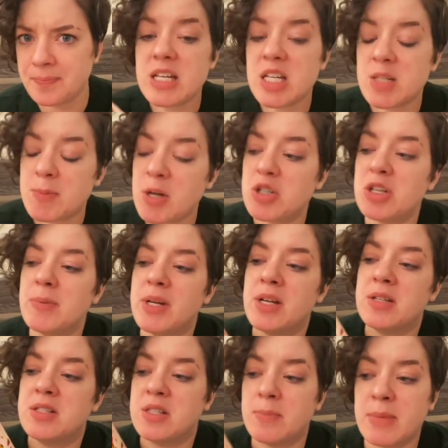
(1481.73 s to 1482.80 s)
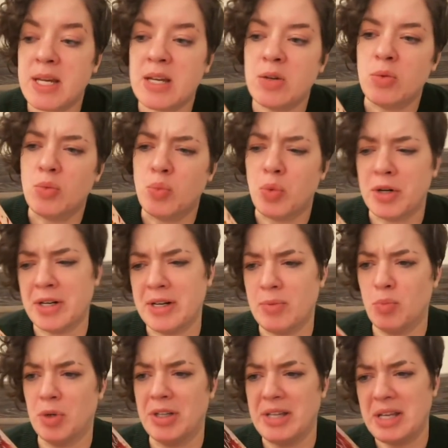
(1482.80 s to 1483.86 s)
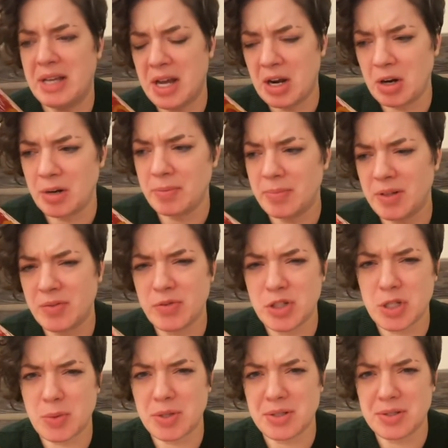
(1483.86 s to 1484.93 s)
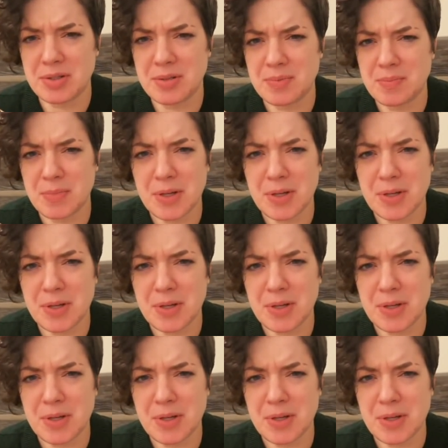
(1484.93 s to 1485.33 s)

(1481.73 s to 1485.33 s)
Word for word: Especially because Sabine wouldn't really care if she was